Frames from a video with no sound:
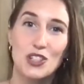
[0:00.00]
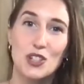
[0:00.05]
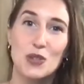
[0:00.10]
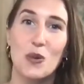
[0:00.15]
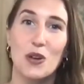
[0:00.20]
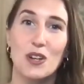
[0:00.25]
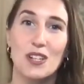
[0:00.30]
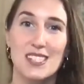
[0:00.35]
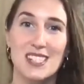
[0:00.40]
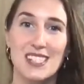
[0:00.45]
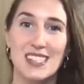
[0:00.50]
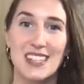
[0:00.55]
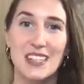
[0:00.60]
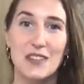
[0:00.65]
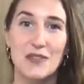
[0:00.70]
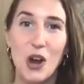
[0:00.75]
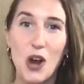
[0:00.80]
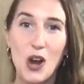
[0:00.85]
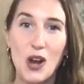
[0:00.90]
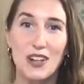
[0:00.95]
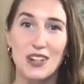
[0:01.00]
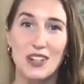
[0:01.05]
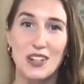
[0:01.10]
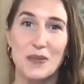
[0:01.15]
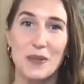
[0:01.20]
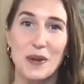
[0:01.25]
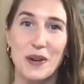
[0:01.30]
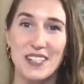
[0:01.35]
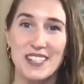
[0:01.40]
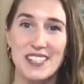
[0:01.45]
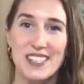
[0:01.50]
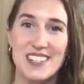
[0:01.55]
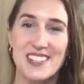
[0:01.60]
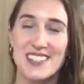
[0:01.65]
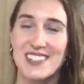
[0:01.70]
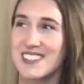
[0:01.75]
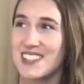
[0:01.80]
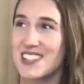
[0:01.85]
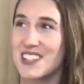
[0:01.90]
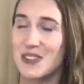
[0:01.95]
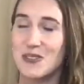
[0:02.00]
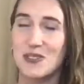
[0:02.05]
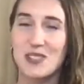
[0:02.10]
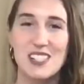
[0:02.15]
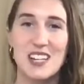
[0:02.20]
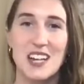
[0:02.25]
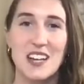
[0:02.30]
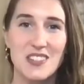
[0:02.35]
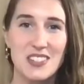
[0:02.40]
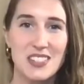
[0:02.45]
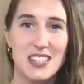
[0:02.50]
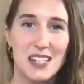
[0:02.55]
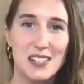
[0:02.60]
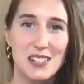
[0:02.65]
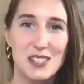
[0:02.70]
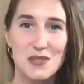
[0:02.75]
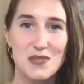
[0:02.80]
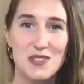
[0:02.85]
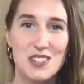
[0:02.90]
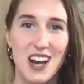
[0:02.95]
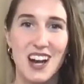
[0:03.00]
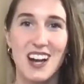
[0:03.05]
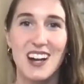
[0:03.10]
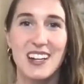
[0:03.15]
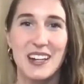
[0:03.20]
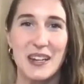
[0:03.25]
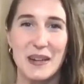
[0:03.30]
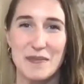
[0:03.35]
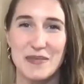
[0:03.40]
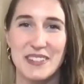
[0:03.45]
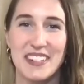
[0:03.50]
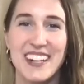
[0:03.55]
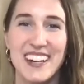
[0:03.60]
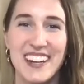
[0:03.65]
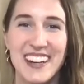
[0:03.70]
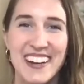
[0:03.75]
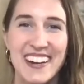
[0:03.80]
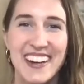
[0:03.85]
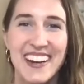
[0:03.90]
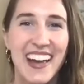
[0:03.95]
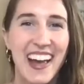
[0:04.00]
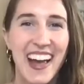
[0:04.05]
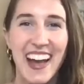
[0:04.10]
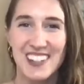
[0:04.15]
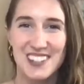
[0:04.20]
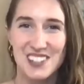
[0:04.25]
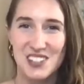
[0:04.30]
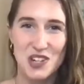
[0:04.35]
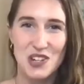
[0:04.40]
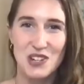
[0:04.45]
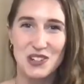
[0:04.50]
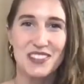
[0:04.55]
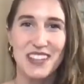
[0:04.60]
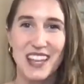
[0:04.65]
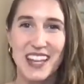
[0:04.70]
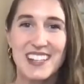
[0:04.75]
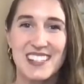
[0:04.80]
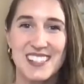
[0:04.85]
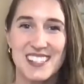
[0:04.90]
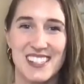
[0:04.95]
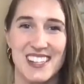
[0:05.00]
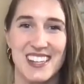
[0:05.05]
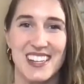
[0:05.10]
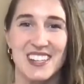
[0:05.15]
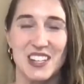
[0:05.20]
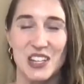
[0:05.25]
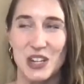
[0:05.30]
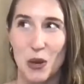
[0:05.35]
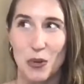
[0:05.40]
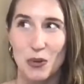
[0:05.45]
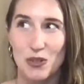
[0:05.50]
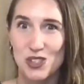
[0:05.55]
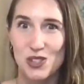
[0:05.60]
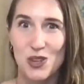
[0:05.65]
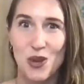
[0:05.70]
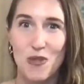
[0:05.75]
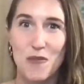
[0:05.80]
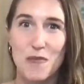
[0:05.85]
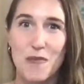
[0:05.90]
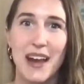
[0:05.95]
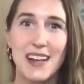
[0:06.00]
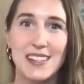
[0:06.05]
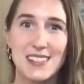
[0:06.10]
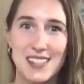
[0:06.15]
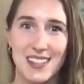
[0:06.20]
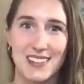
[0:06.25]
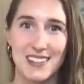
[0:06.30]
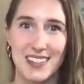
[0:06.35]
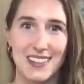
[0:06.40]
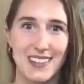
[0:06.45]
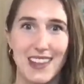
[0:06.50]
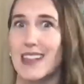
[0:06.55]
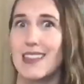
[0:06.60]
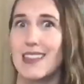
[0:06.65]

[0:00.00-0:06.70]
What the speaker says: You want it to live on. You want it to, stand the test of time to your legacy, which is all the masculine, like